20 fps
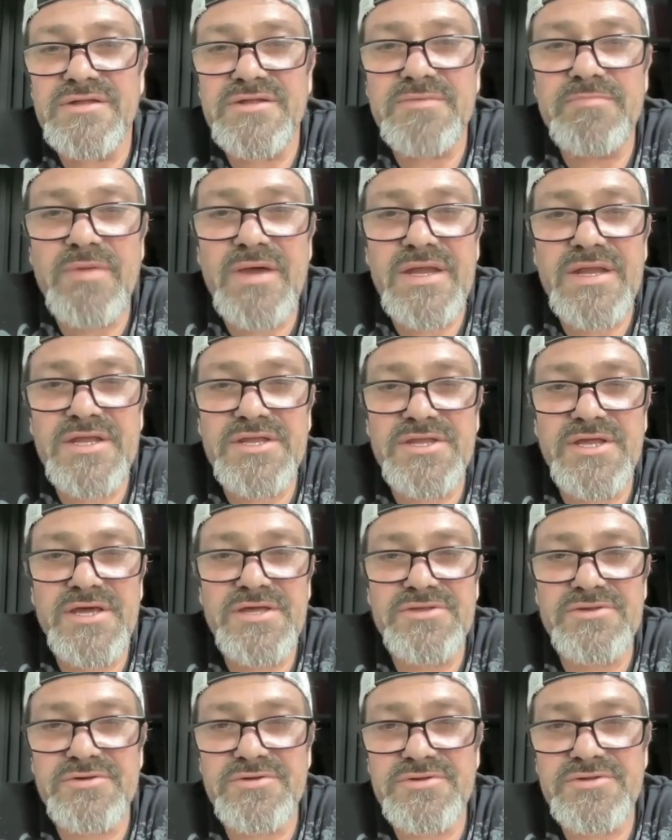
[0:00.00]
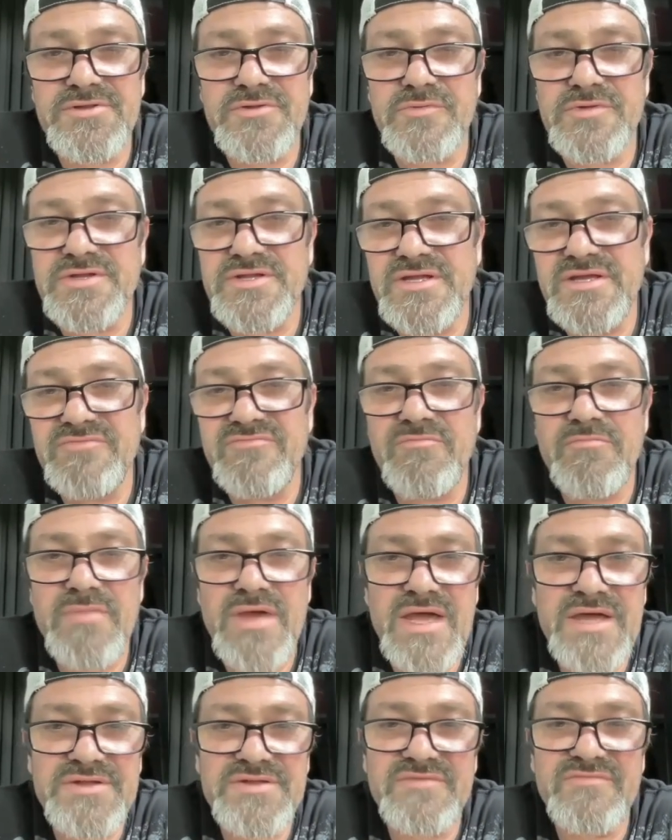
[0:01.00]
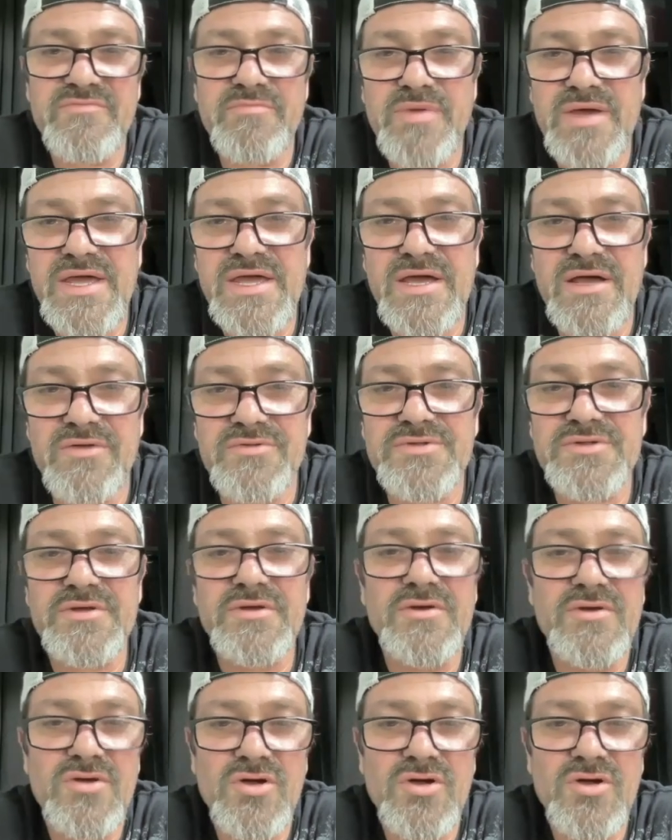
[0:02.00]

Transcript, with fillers: Hispanic teachers to receive massive payouts